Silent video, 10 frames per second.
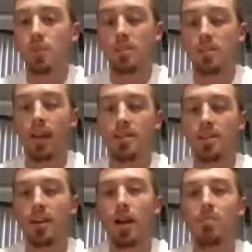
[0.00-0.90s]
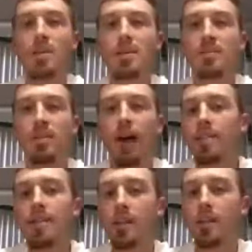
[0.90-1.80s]
just like I said, I miss
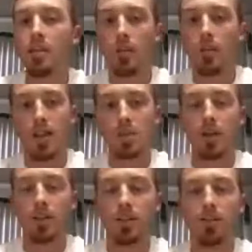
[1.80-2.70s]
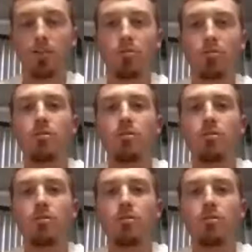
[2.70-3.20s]
that team aspect of